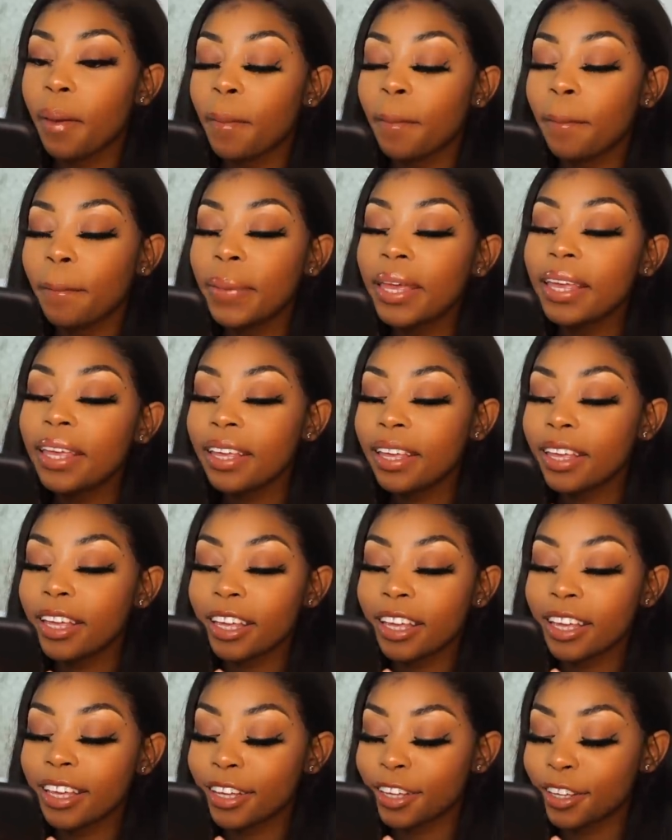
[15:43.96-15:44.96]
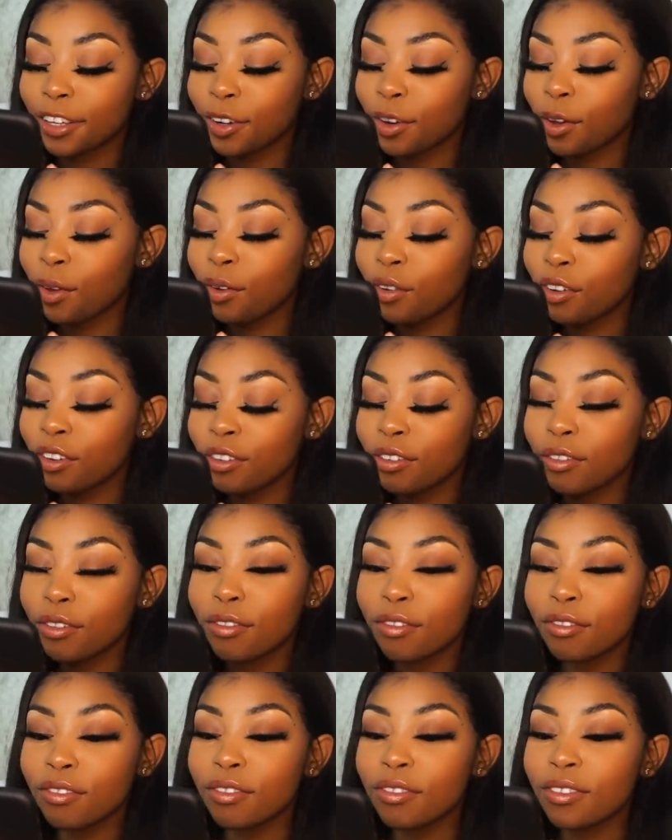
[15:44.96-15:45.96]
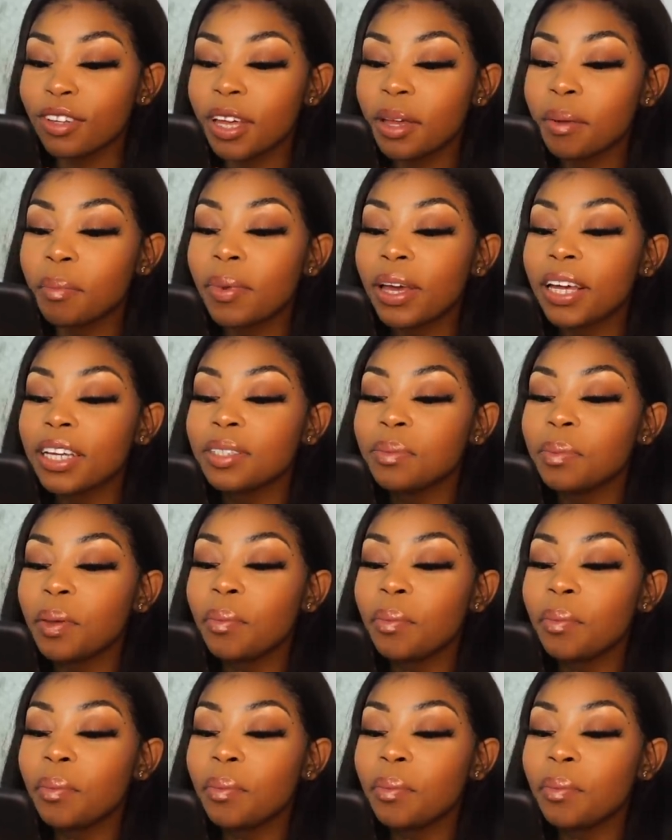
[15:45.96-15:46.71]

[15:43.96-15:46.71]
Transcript: me, you know? It makes